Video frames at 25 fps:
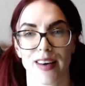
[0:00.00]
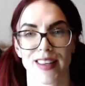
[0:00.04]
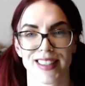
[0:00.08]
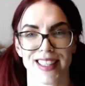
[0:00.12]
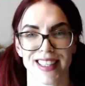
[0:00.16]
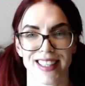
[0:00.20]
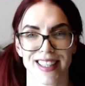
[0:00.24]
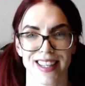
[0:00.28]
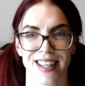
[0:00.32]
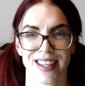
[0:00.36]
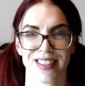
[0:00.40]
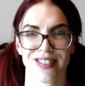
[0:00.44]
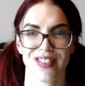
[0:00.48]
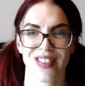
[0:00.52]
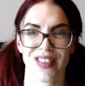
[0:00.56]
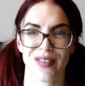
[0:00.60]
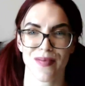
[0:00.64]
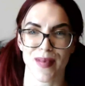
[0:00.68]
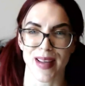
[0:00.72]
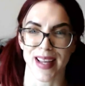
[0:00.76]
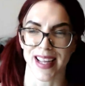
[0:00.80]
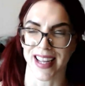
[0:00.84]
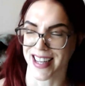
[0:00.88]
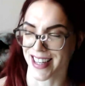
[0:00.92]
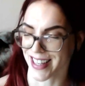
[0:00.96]
cutting them
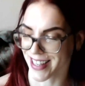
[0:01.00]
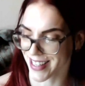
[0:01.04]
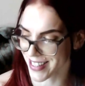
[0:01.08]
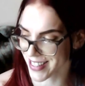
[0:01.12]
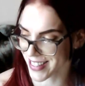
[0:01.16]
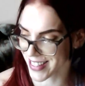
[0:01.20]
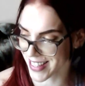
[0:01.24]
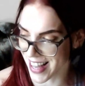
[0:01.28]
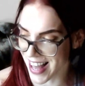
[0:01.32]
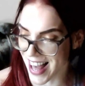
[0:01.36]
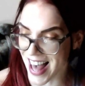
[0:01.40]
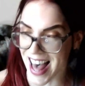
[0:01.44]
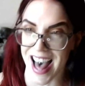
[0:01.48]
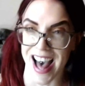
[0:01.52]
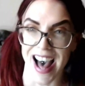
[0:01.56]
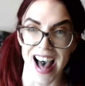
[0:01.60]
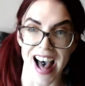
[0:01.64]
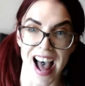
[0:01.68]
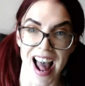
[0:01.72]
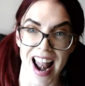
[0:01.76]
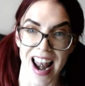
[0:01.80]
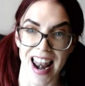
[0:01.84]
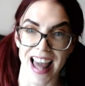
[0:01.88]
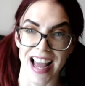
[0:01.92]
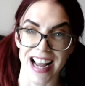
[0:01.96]
because
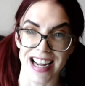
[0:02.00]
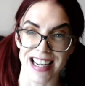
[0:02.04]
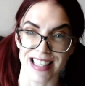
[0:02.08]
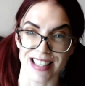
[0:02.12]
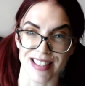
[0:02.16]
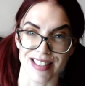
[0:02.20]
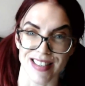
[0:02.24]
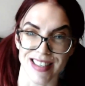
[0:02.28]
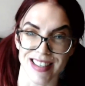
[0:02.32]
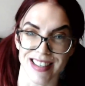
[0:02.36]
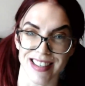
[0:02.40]
I like to